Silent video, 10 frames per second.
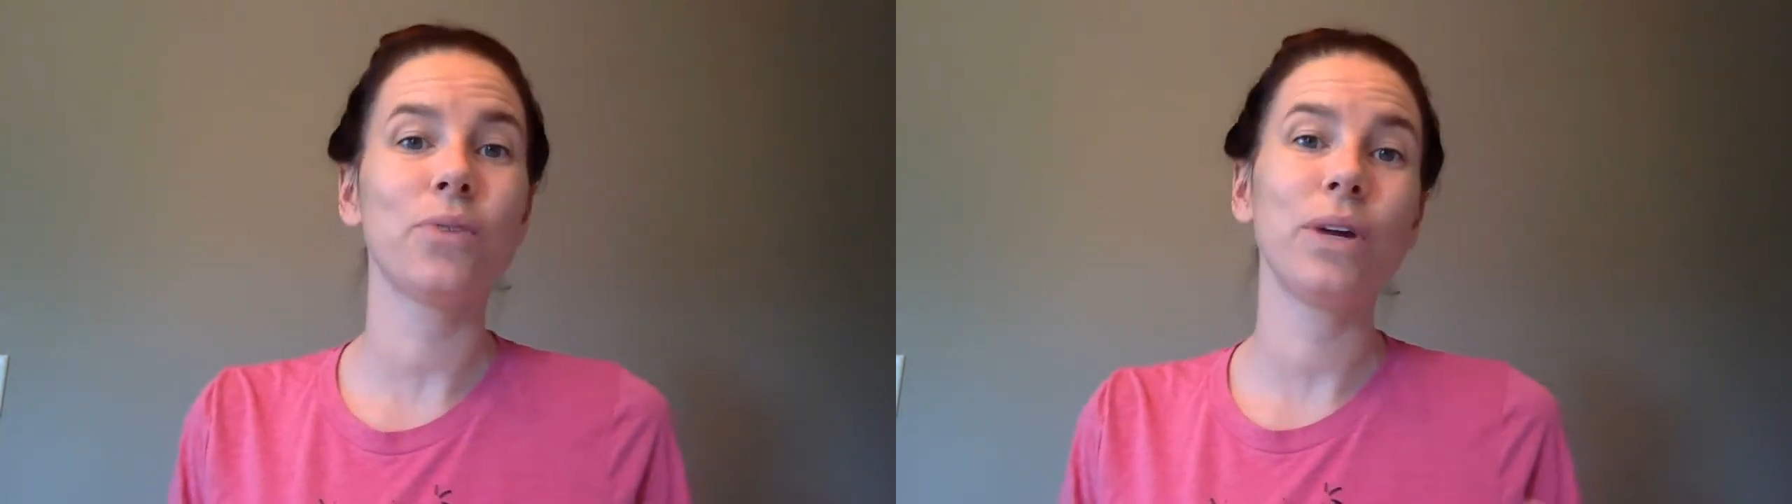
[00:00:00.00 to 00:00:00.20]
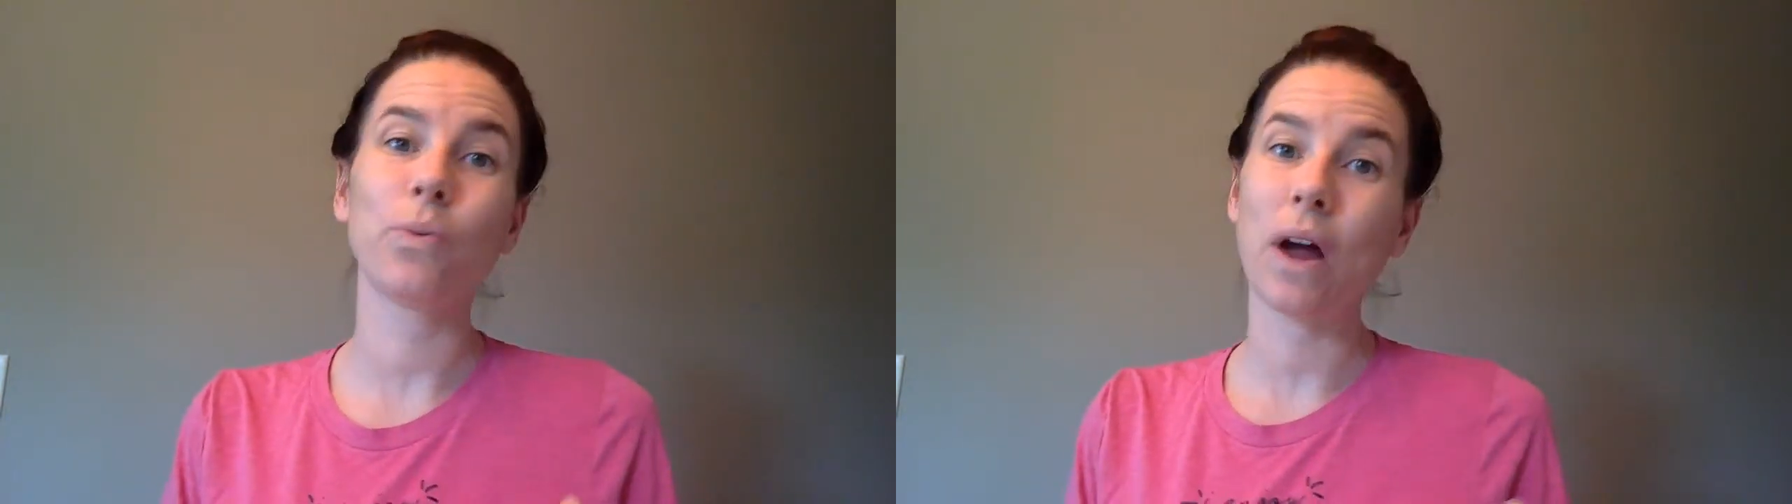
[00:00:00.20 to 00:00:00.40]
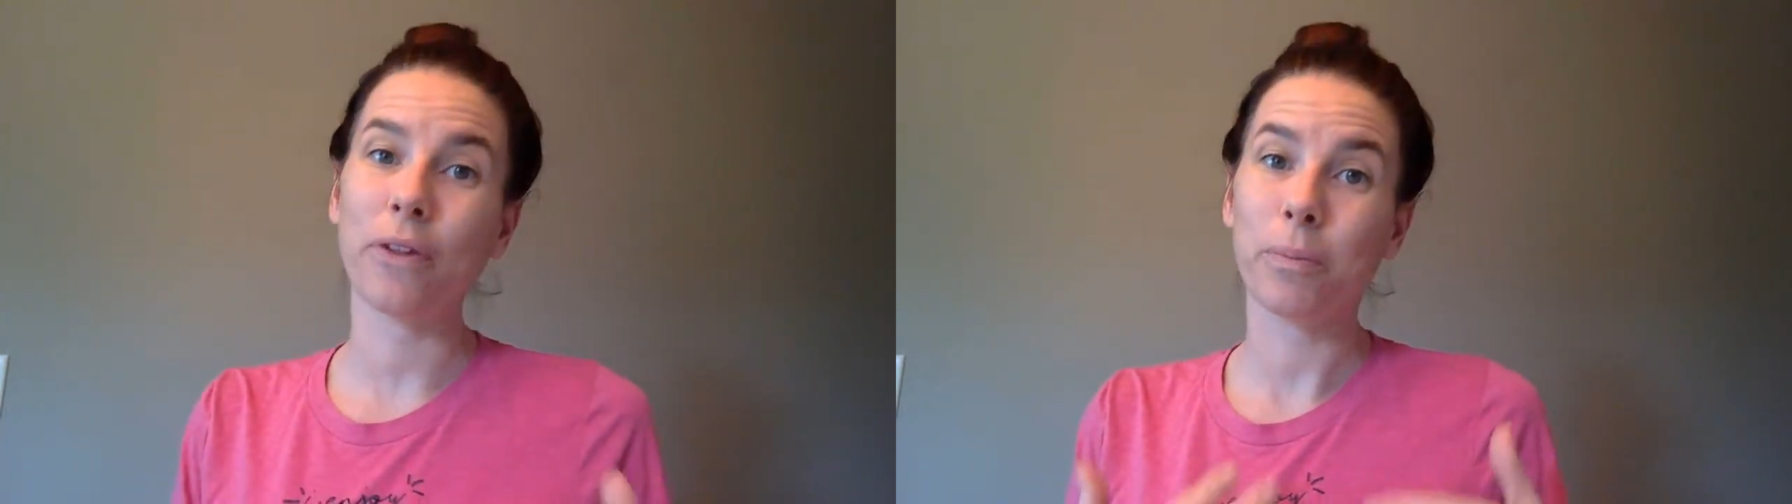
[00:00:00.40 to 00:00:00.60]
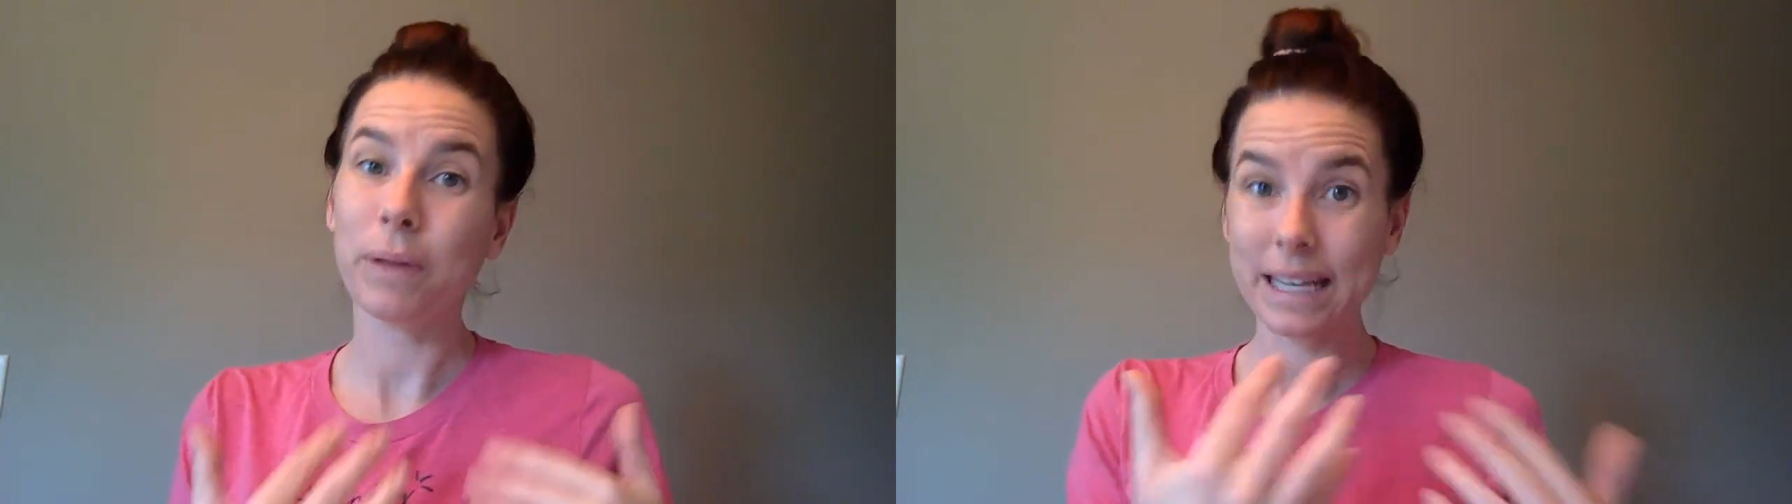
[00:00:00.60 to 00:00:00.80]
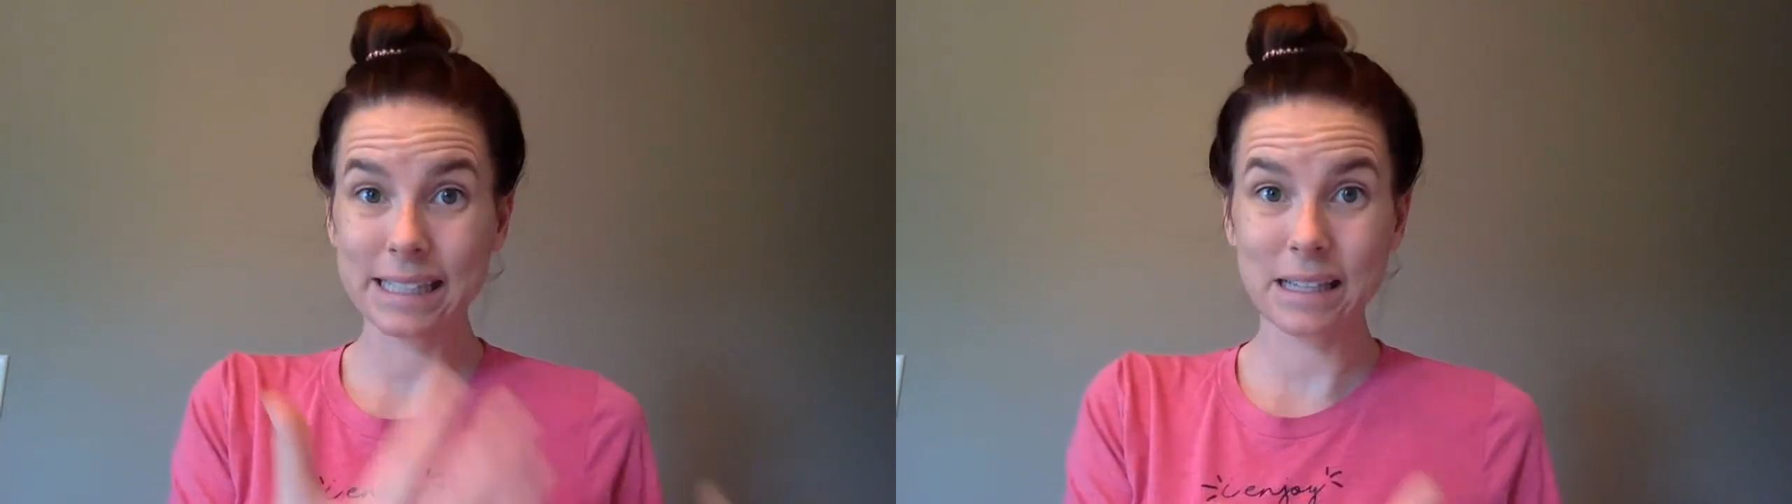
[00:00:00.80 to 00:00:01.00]
and we'd rather
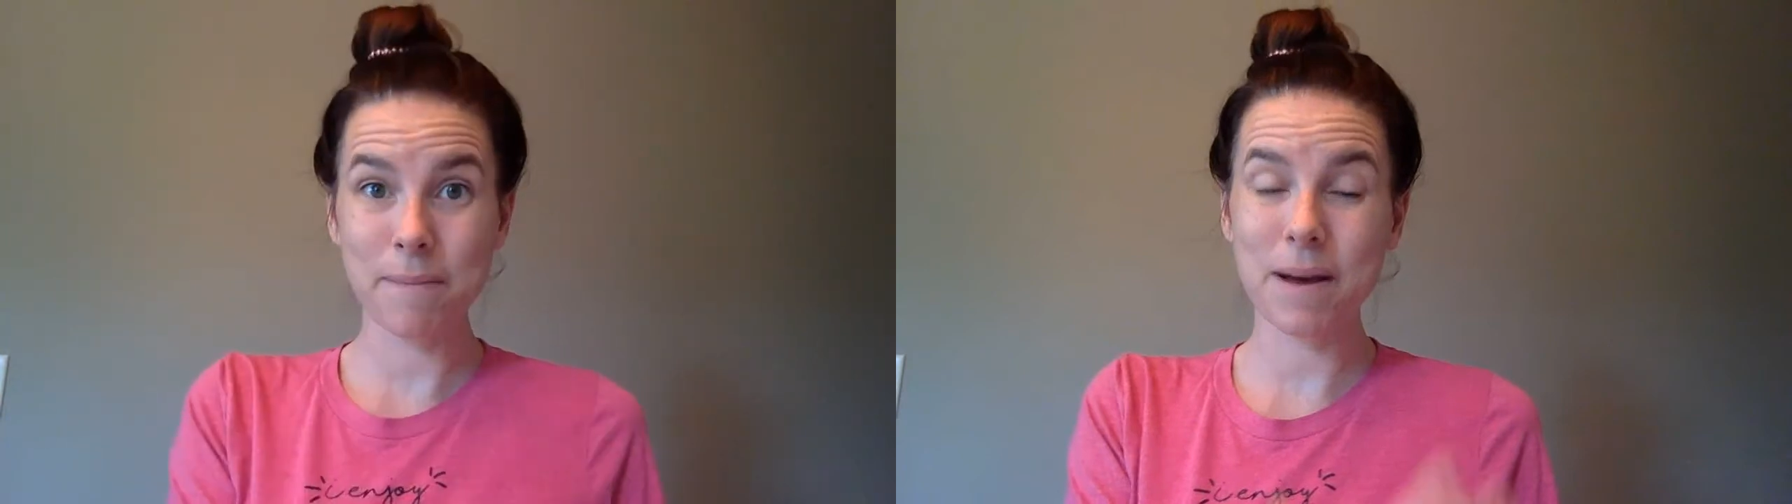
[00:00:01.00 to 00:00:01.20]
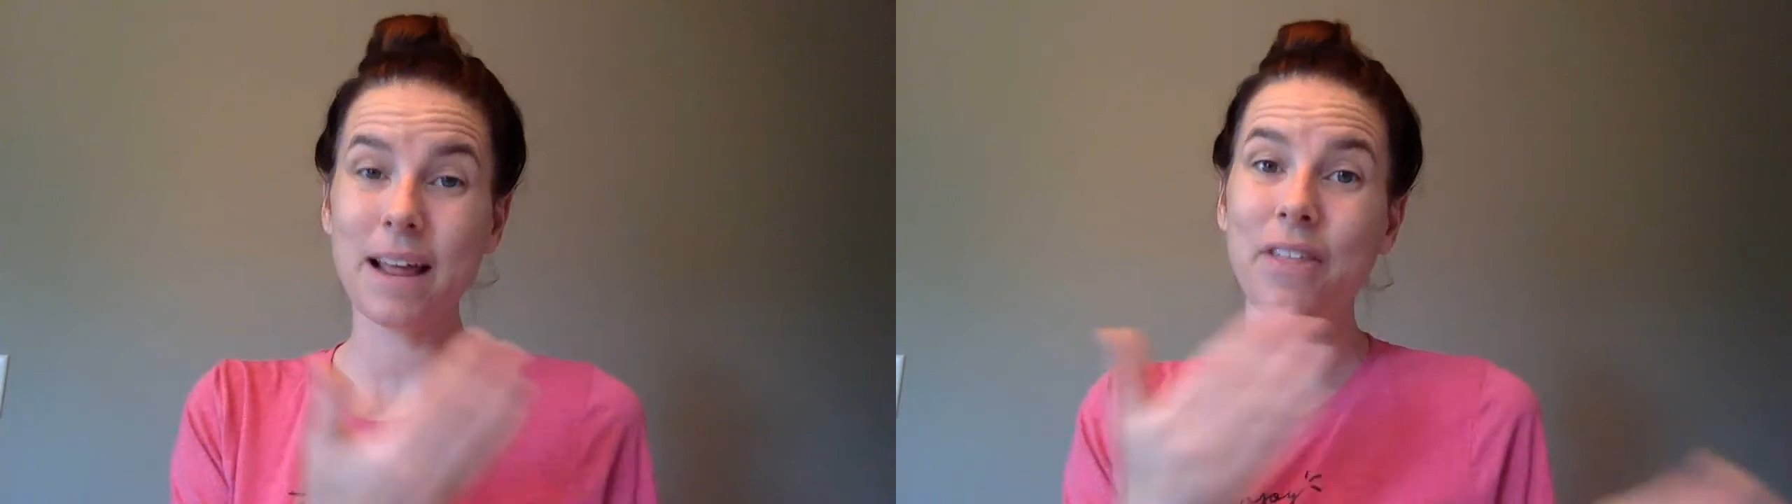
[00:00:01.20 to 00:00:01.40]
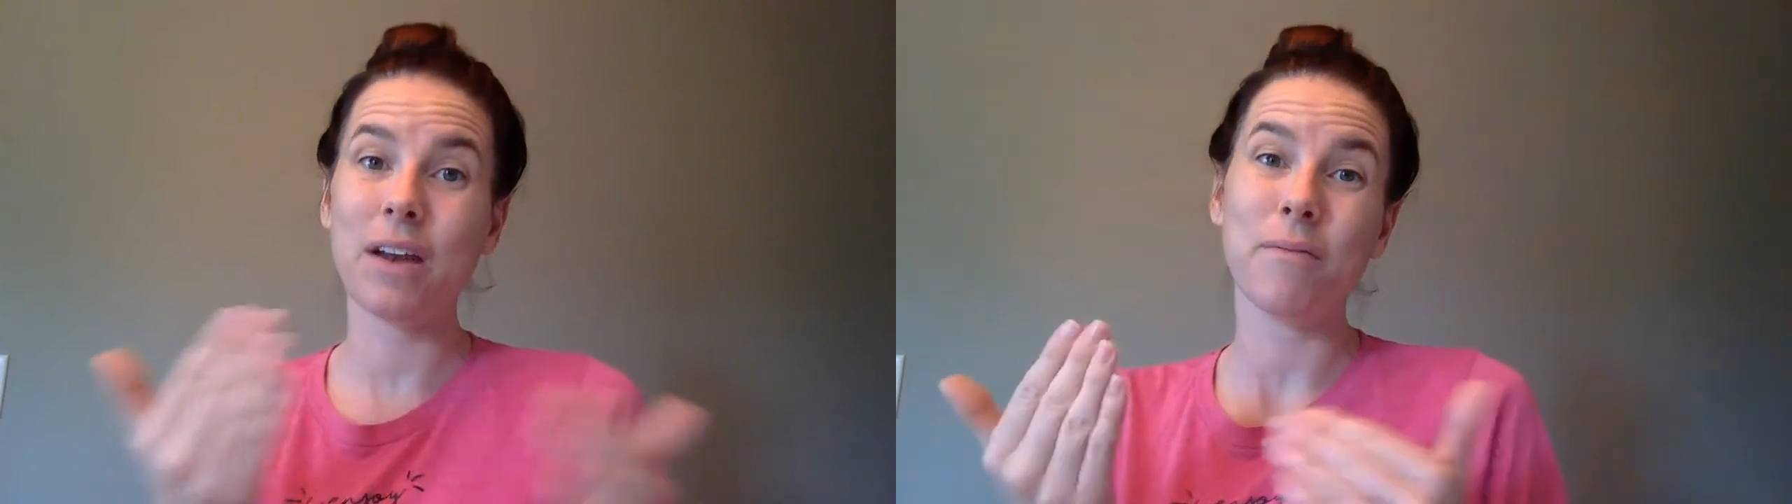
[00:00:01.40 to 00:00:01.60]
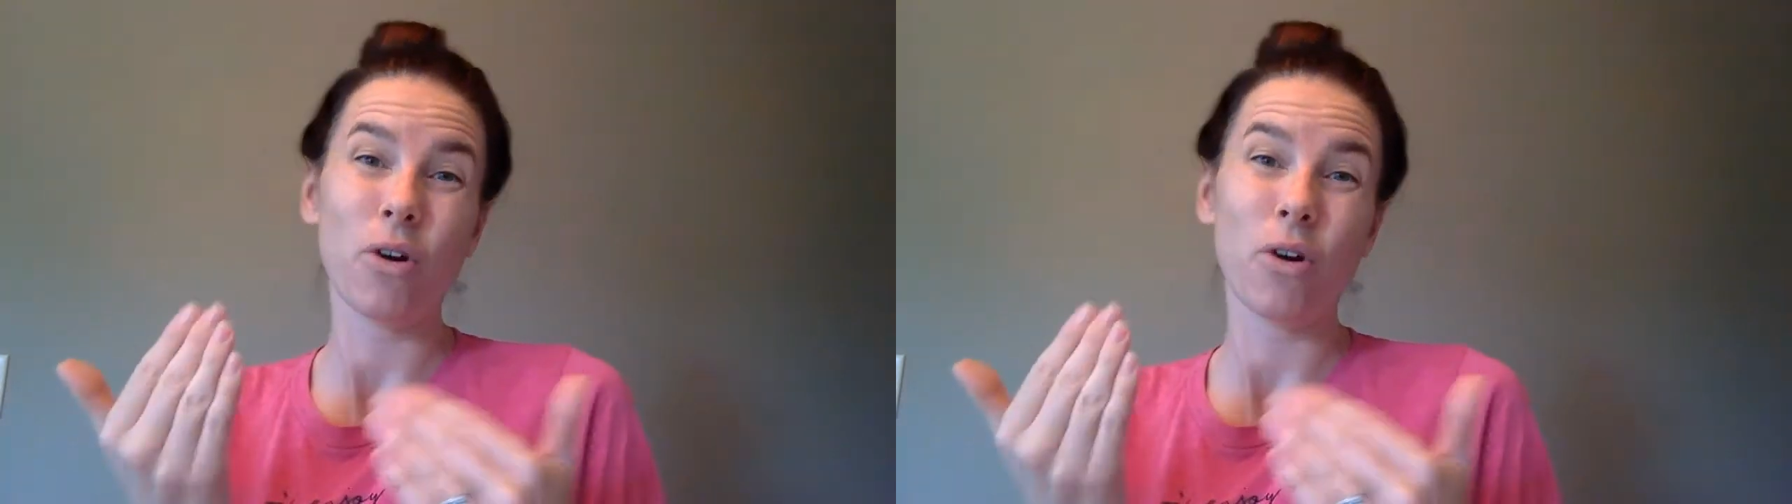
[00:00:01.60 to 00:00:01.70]
please somebody than